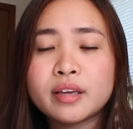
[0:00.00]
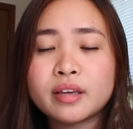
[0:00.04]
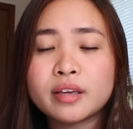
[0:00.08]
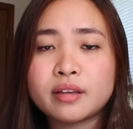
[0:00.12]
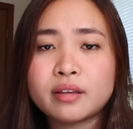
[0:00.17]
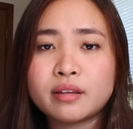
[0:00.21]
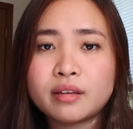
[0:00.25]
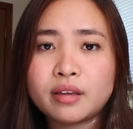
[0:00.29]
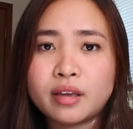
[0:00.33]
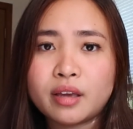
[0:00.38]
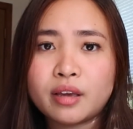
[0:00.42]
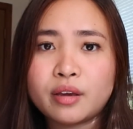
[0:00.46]

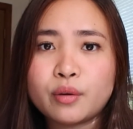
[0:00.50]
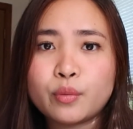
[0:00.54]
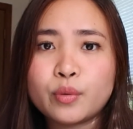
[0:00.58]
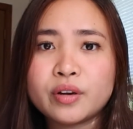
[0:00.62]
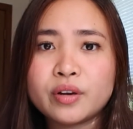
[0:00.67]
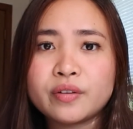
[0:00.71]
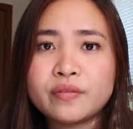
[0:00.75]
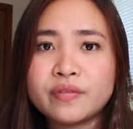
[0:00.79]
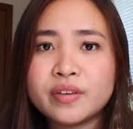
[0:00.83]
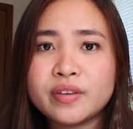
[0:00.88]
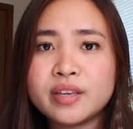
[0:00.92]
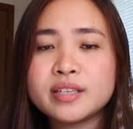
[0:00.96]

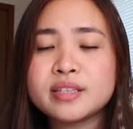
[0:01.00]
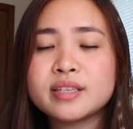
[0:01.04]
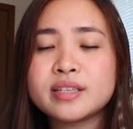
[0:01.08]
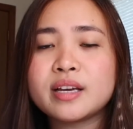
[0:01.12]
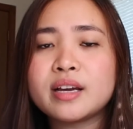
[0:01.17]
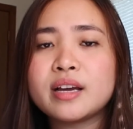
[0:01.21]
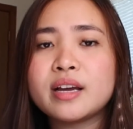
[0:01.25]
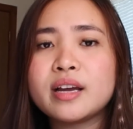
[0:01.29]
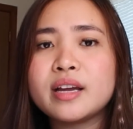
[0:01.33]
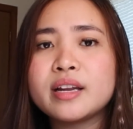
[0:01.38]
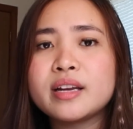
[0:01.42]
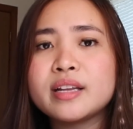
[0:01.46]
K1
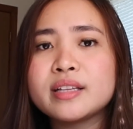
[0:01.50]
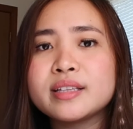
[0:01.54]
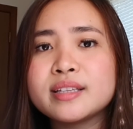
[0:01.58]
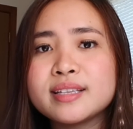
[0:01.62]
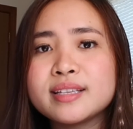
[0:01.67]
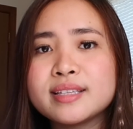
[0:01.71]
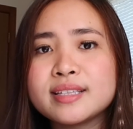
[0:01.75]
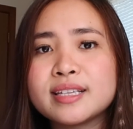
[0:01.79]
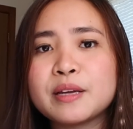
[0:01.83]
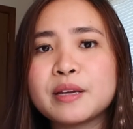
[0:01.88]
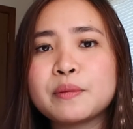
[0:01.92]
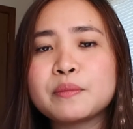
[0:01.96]
visa, and at the
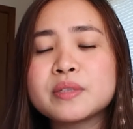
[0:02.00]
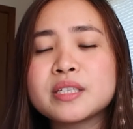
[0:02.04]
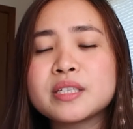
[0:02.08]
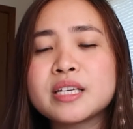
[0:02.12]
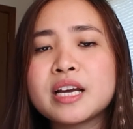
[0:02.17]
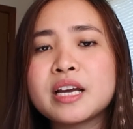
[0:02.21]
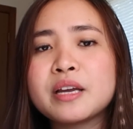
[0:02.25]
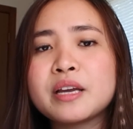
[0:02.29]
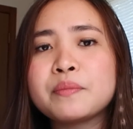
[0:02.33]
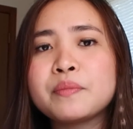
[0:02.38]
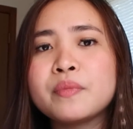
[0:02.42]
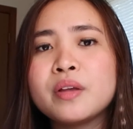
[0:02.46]
same
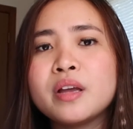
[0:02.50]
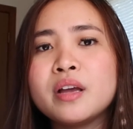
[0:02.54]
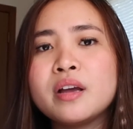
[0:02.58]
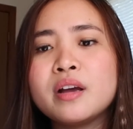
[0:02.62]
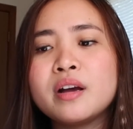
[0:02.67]
time